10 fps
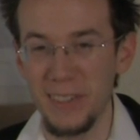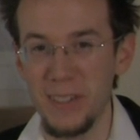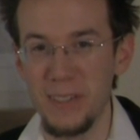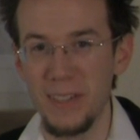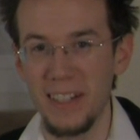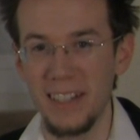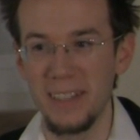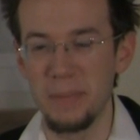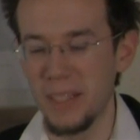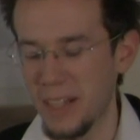
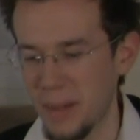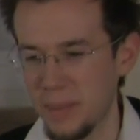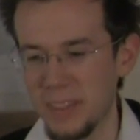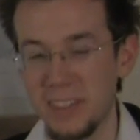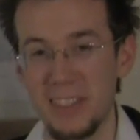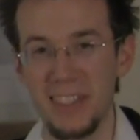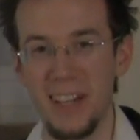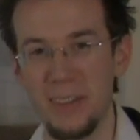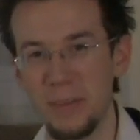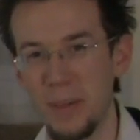so being able to share
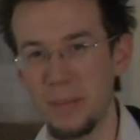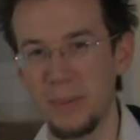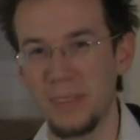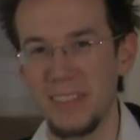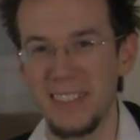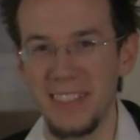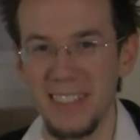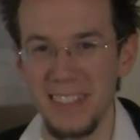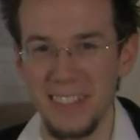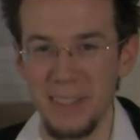that with people
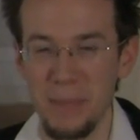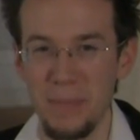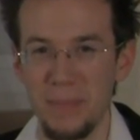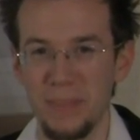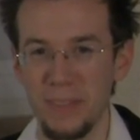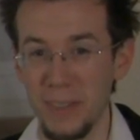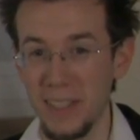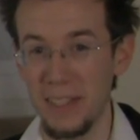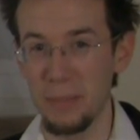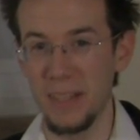is
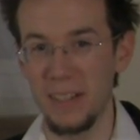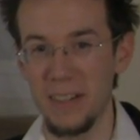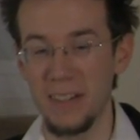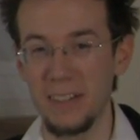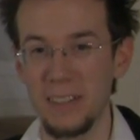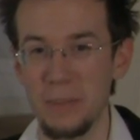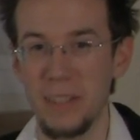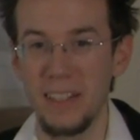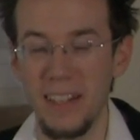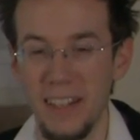really a big honor to
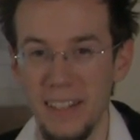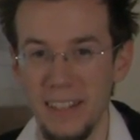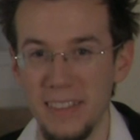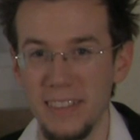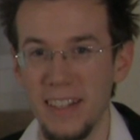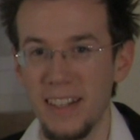me, and